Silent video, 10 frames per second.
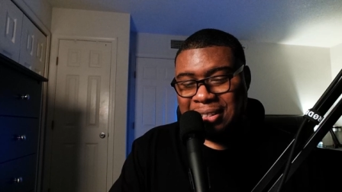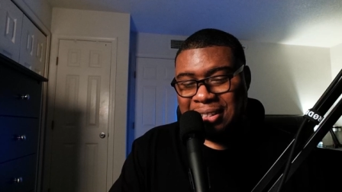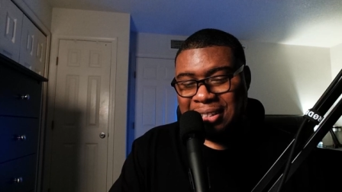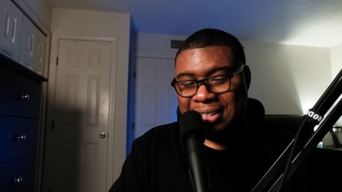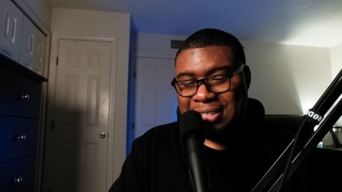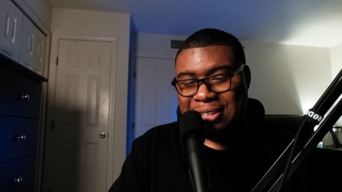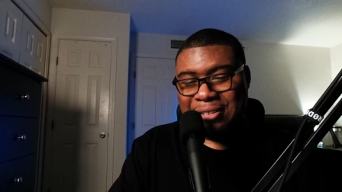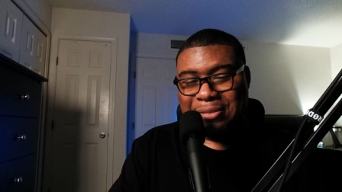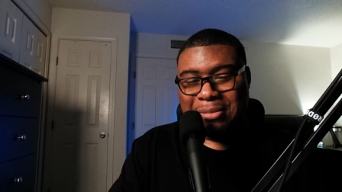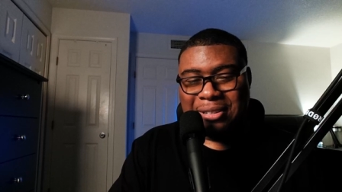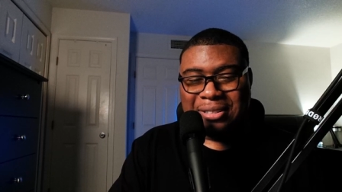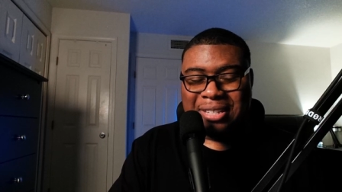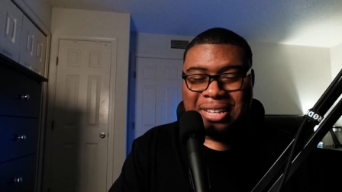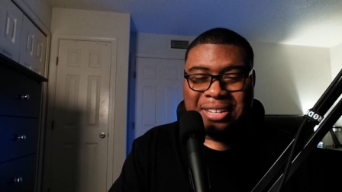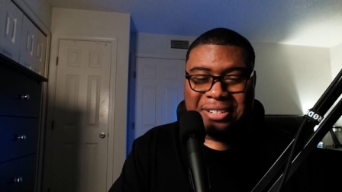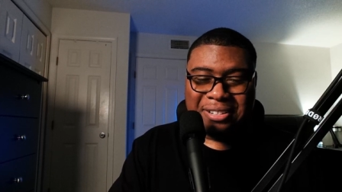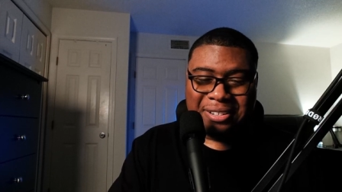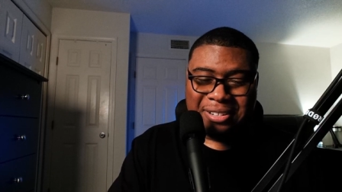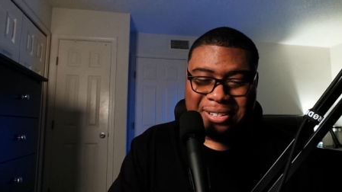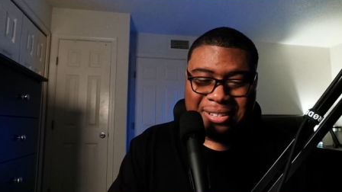It's almost
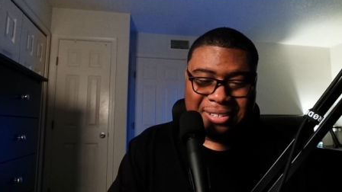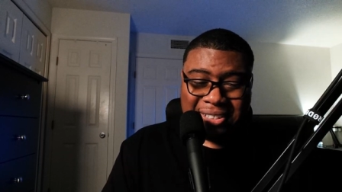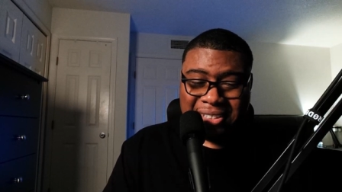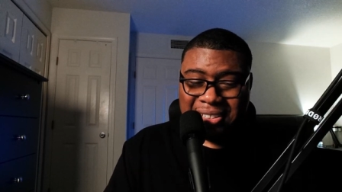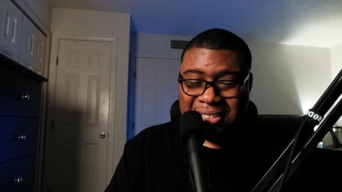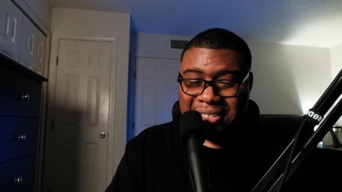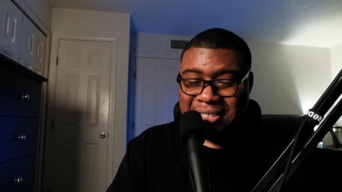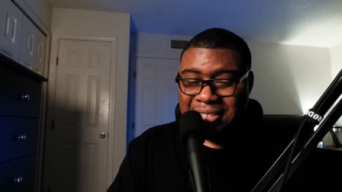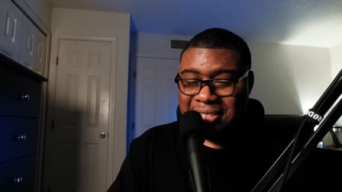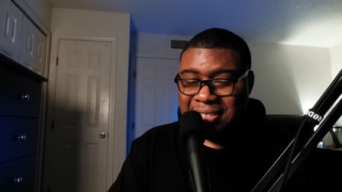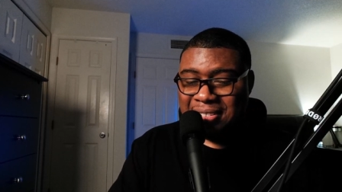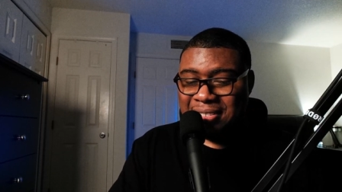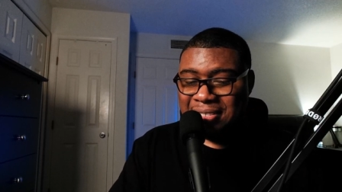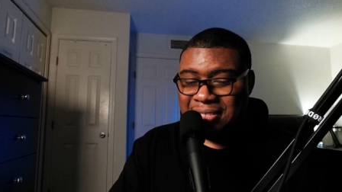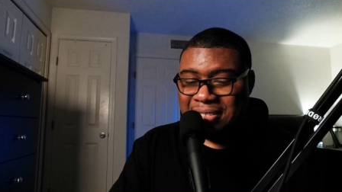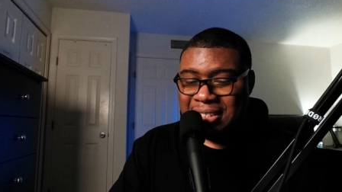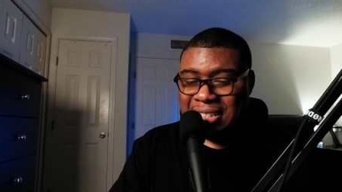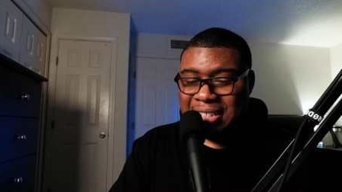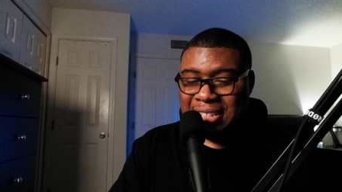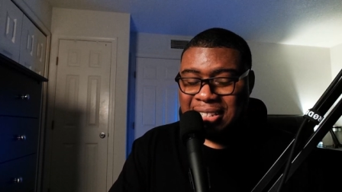here. Oh,
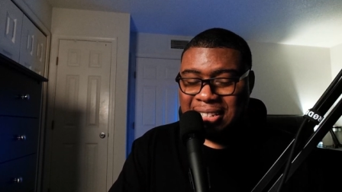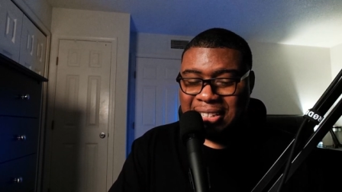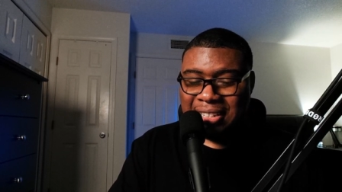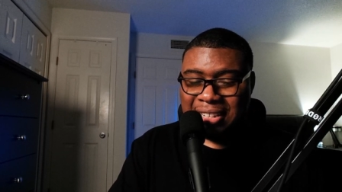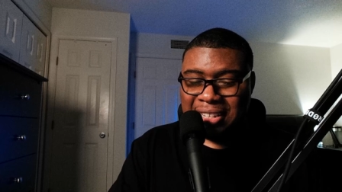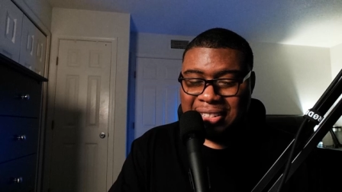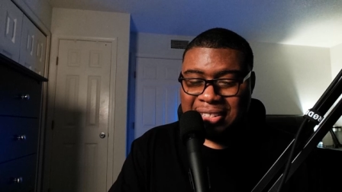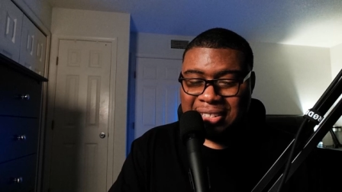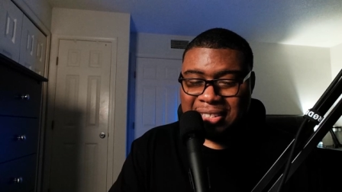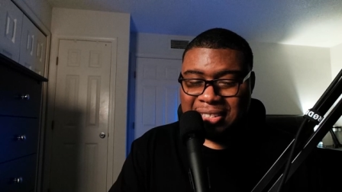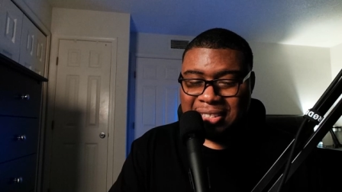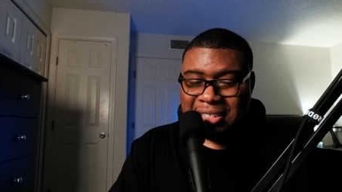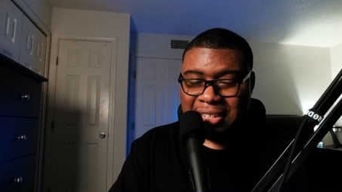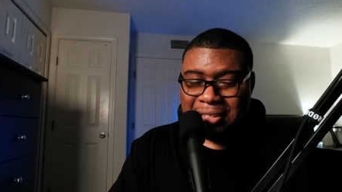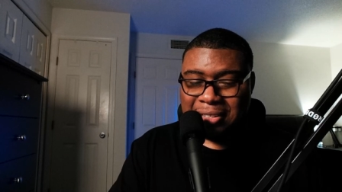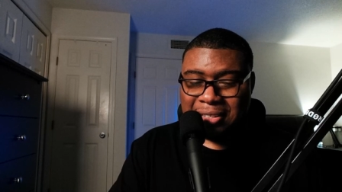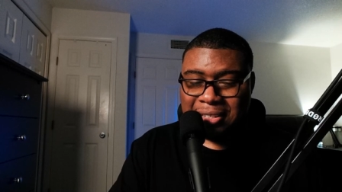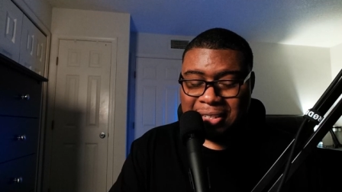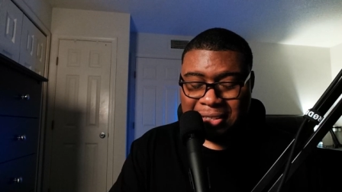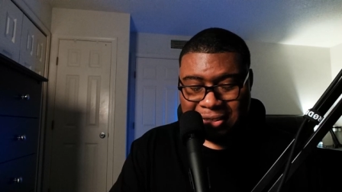I it's it's
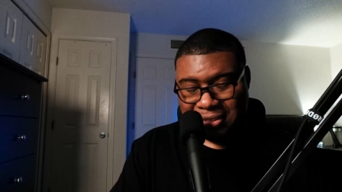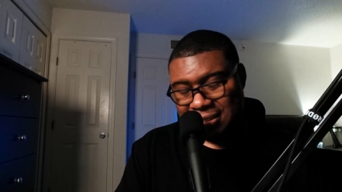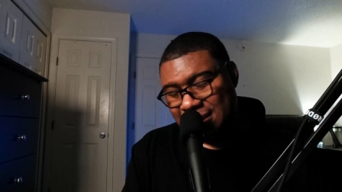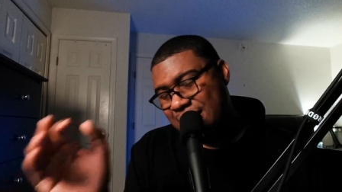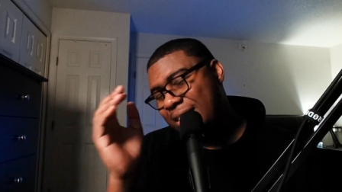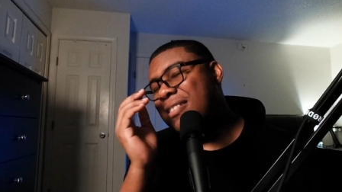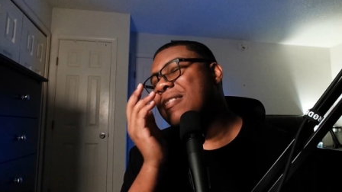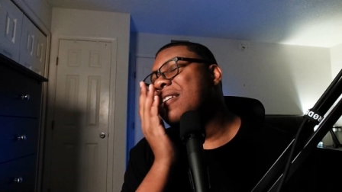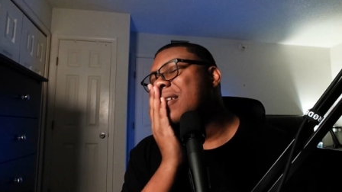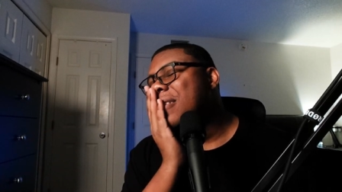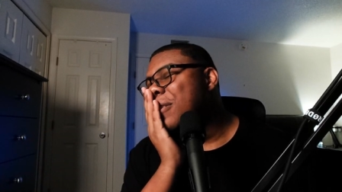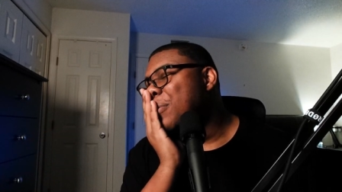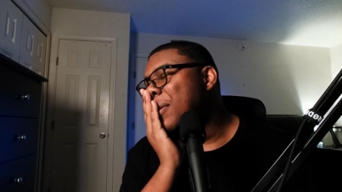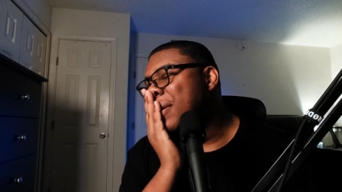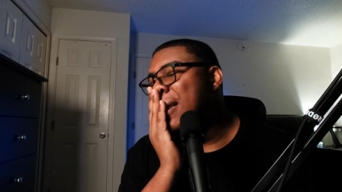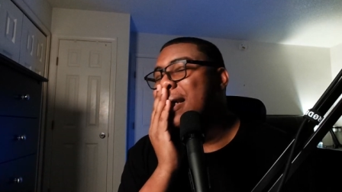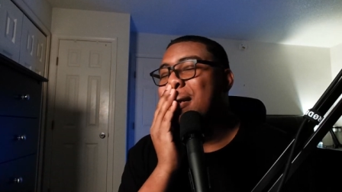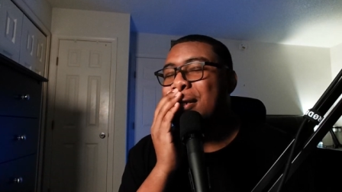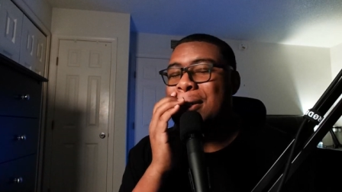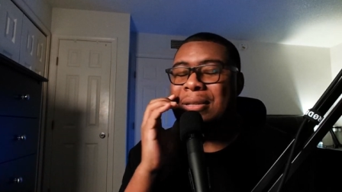it's It's almost here,
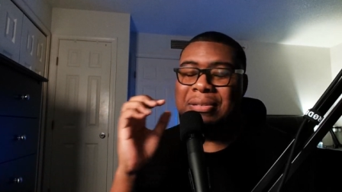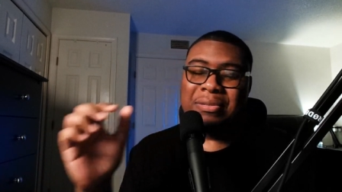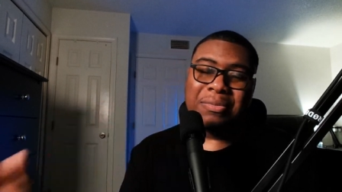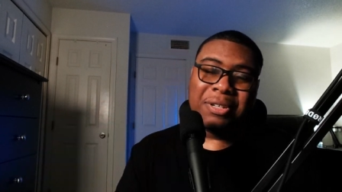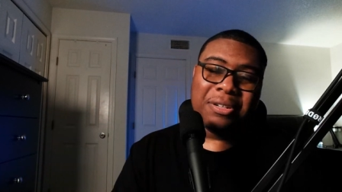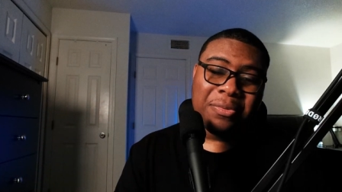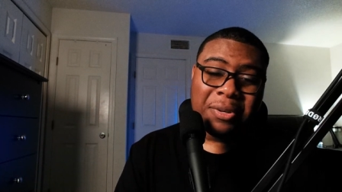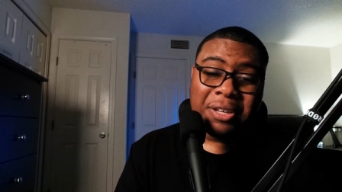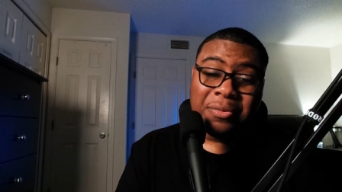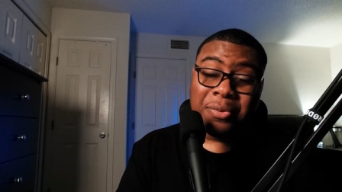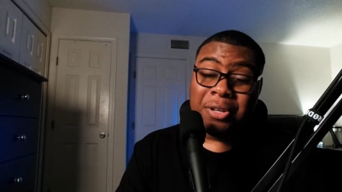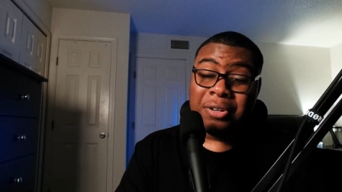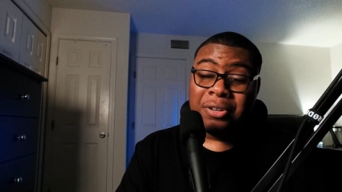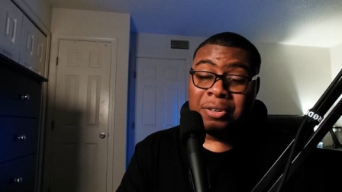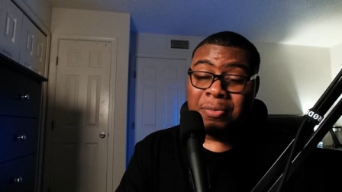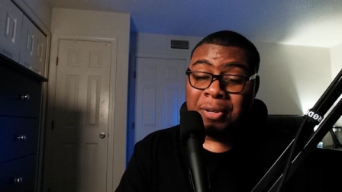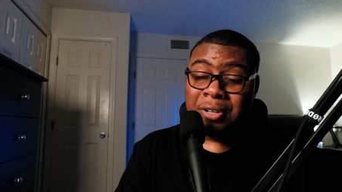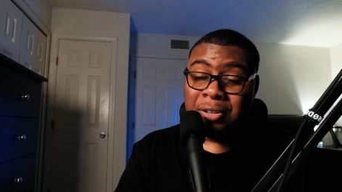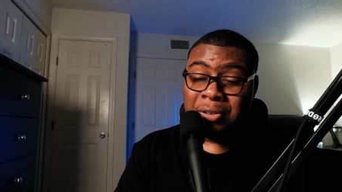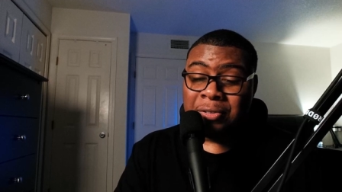dude. We we we are we
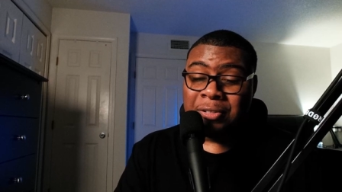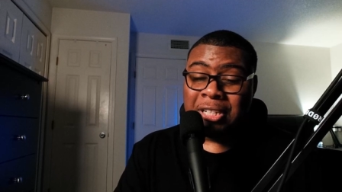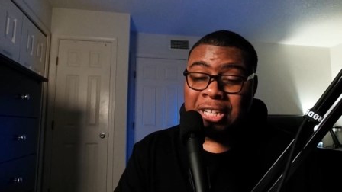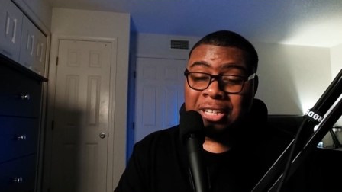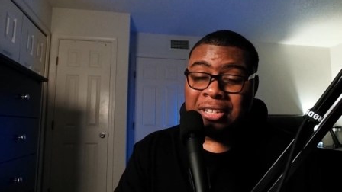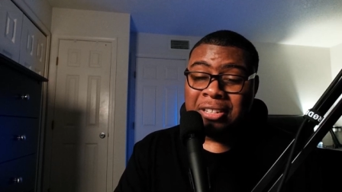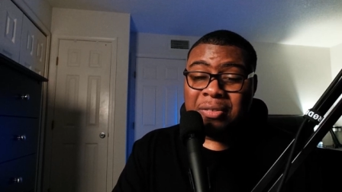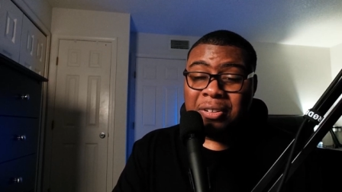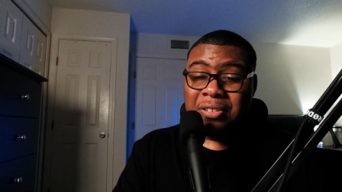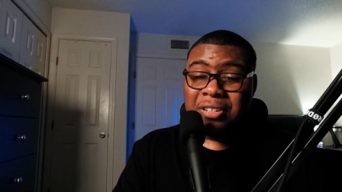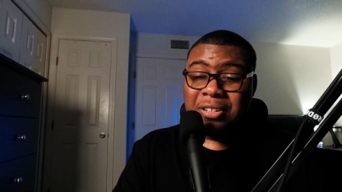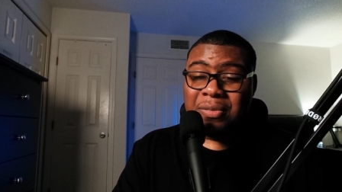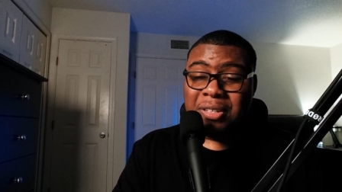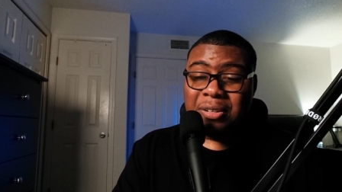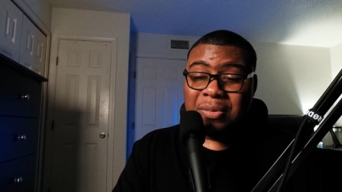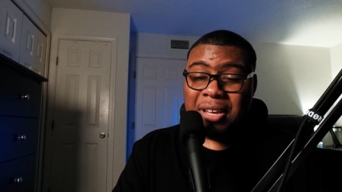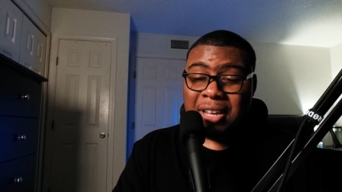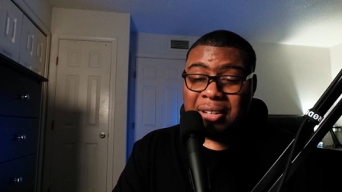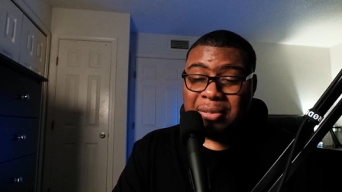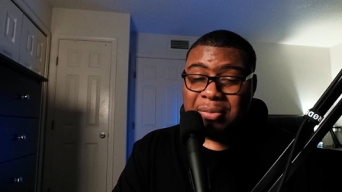are only we're only a week away.